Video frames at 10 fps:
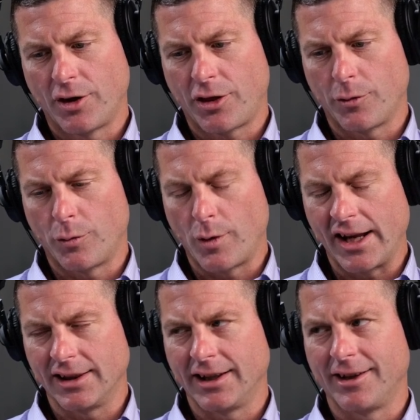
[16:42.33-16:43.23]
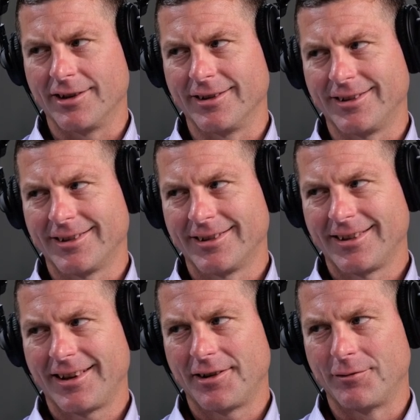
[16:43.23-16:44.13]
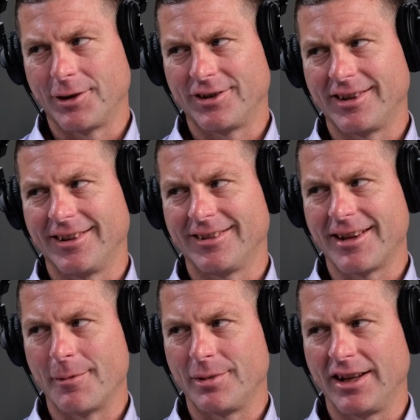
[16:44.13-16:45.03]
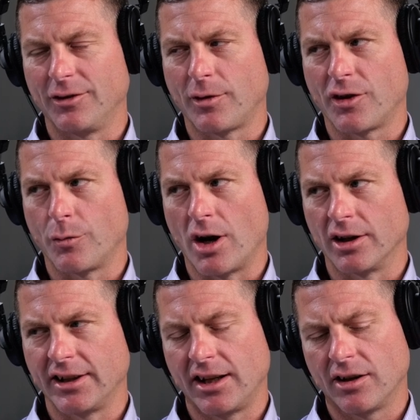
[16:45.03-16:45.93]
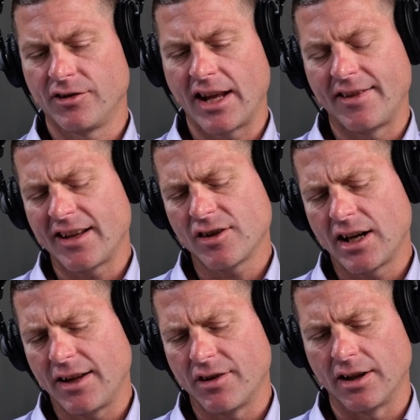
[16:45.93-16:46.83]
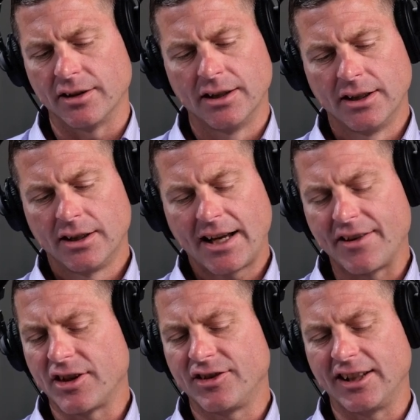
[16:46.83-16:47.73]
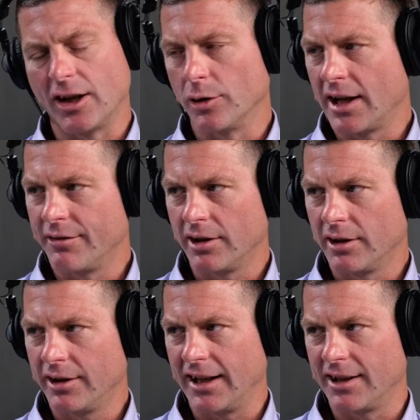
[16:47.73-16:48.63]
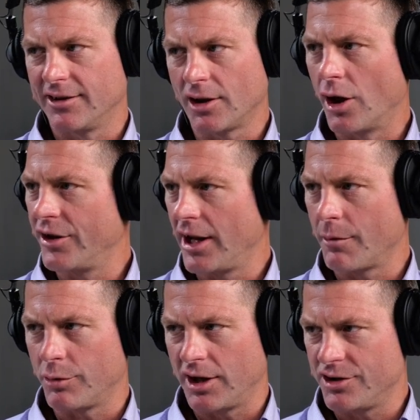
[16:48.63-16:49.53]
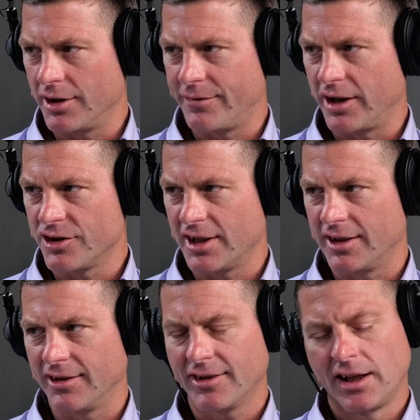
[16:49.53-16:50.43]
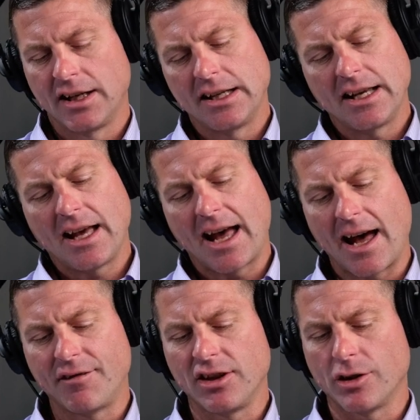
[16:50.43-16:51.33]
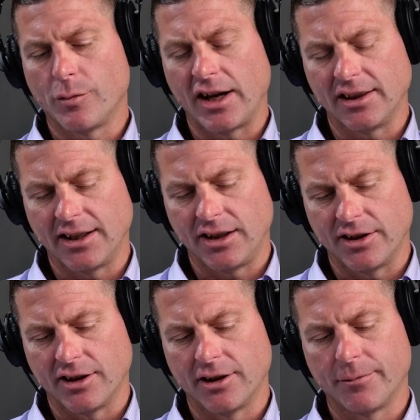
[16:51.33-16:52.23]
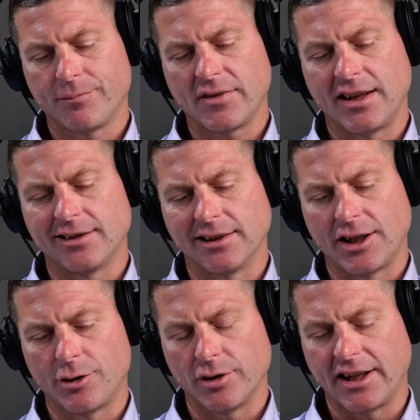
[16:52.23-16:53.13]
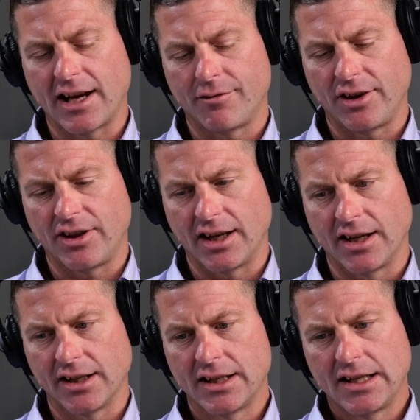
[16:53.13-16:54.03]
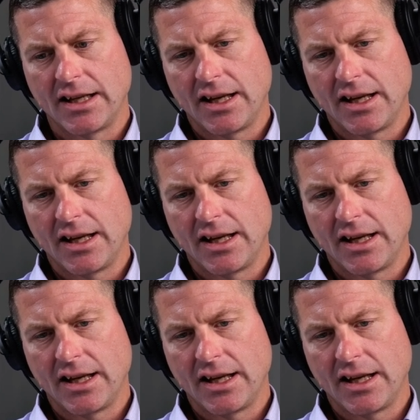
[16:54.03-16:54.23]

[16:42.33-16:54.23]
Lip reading: with the right leaders versus companies with the wrong leaders. And that's not even at the CEO level, it's all the operational functions. Having the right leader is literally everything.